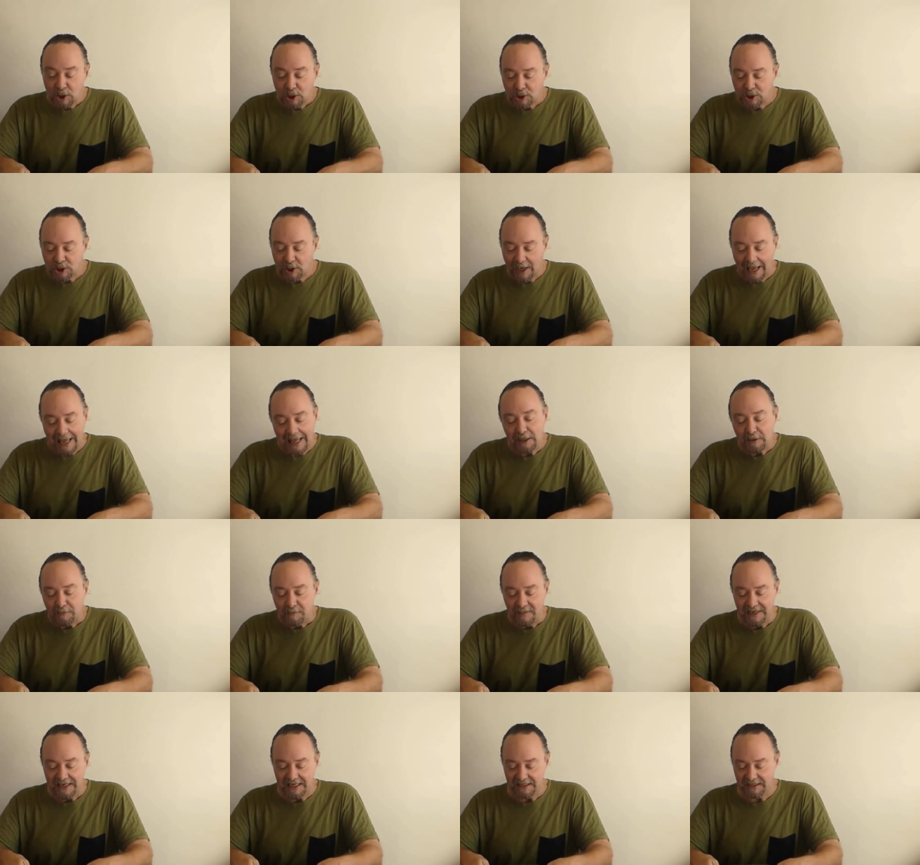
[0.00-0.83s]
To
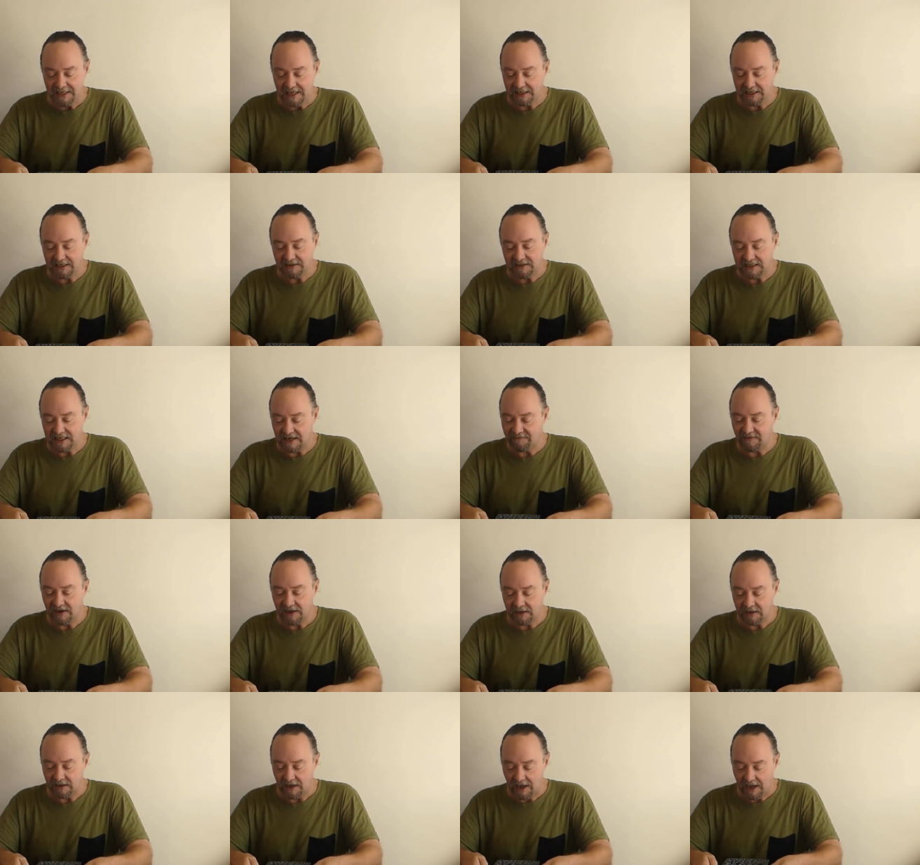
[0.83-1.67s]
help me in that
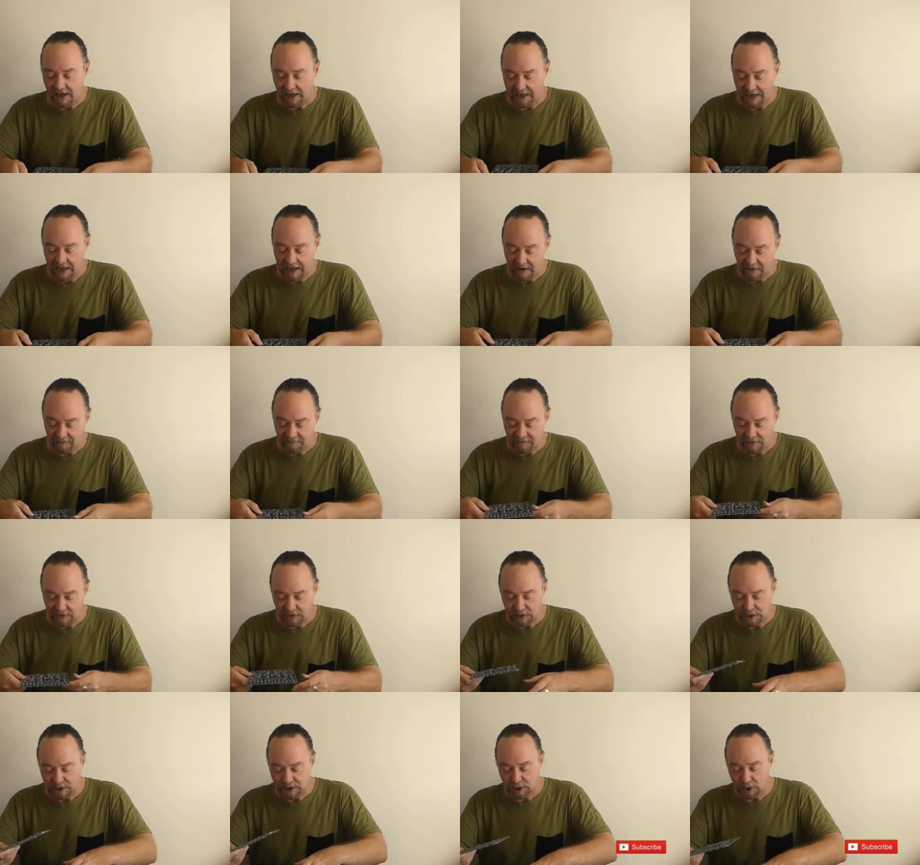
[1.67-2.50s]
endeavour, I have
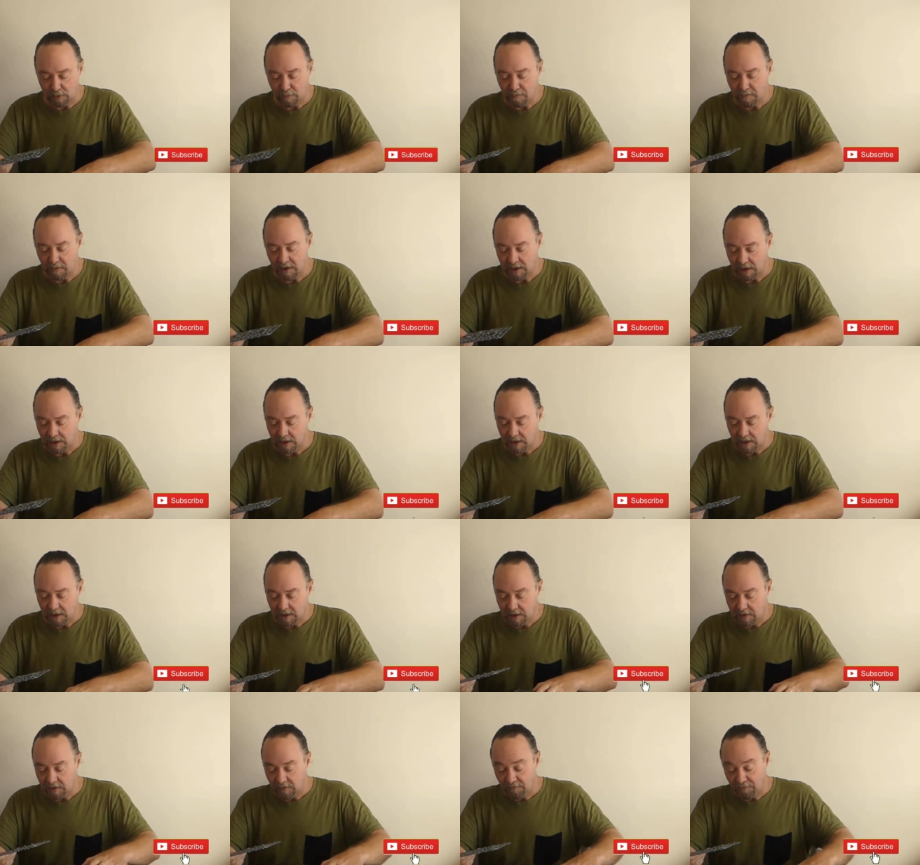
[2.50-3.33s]
some
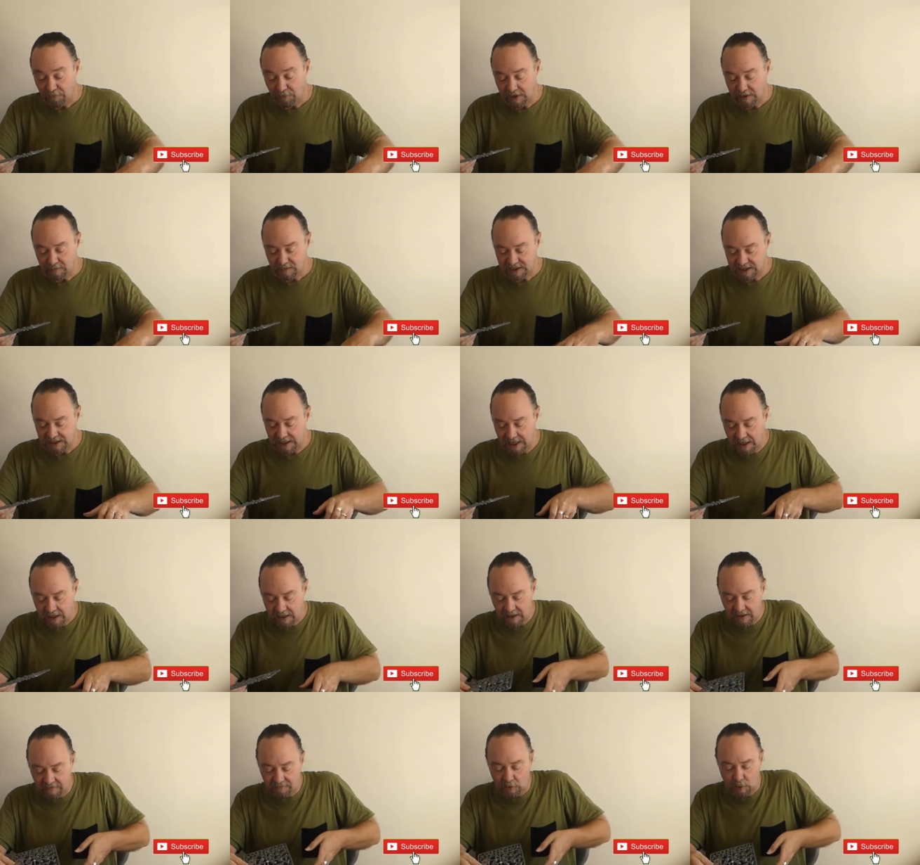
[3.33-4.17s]
frames
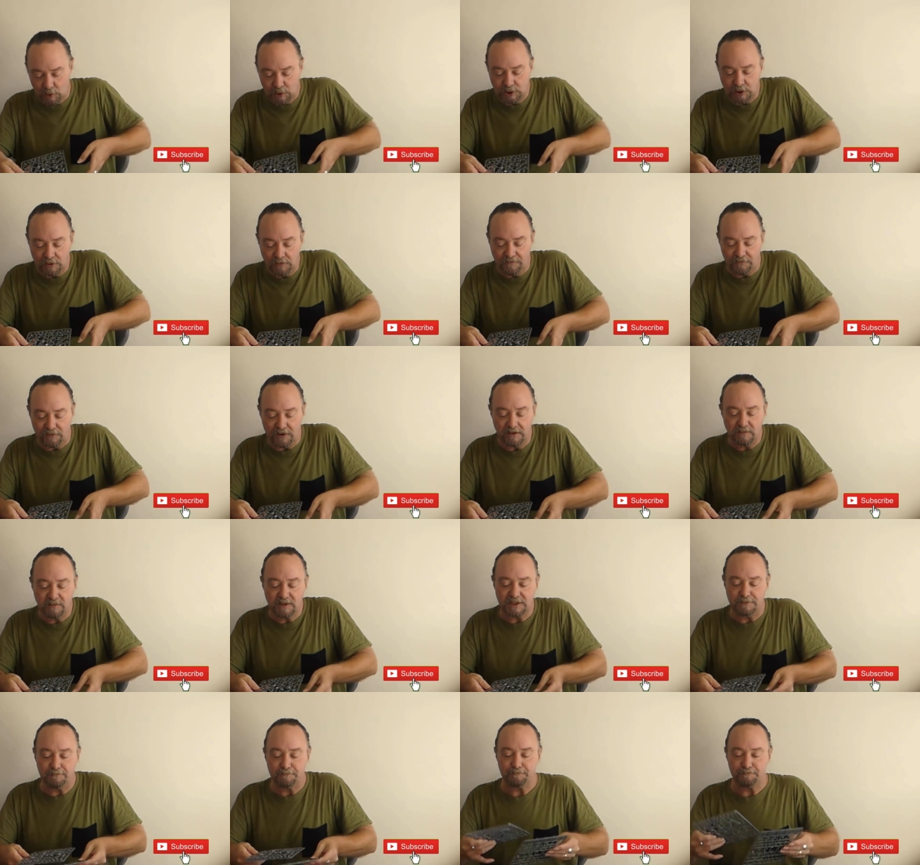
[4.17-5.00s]
here. I've got two
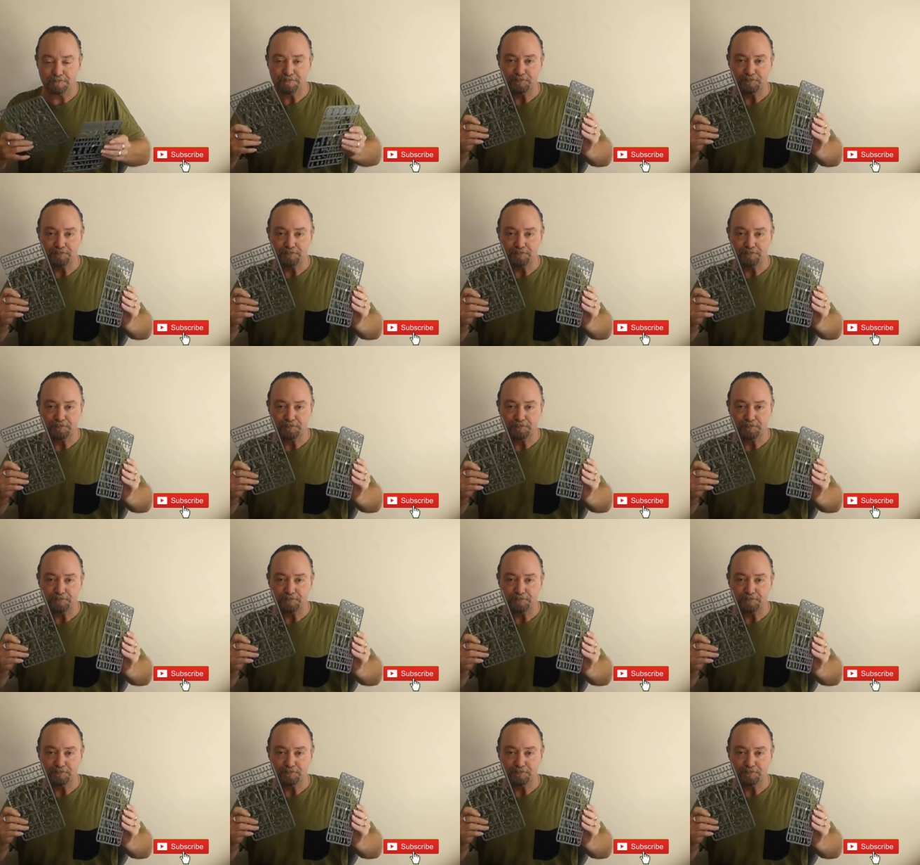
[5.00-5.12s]
frames.